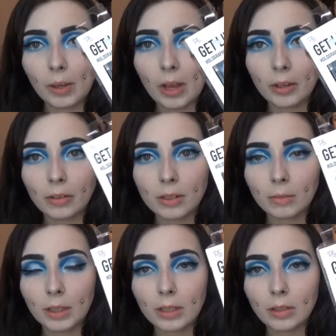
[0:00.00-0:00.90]
liner and
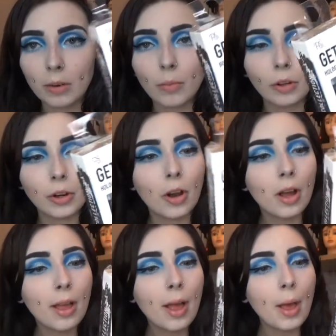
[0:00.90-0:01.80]
some glitter and whatnot,
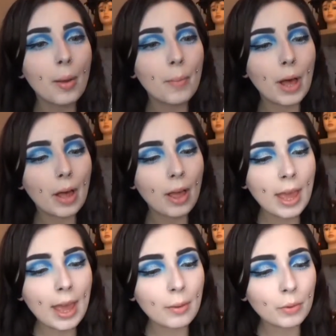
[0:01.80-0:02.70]

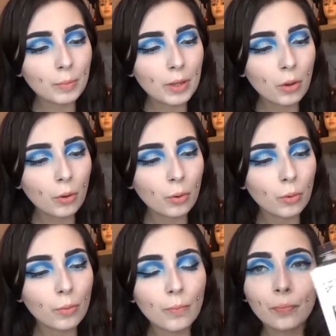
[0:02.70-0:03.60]
but it would be
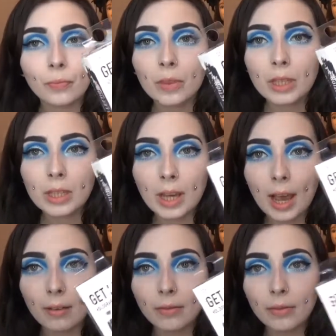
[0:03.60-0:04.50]
cool to
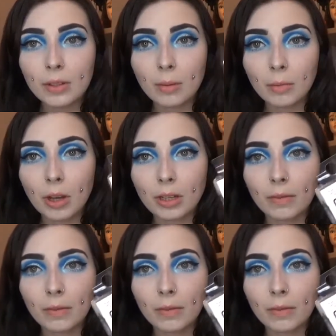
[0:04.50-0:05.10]
have some kind of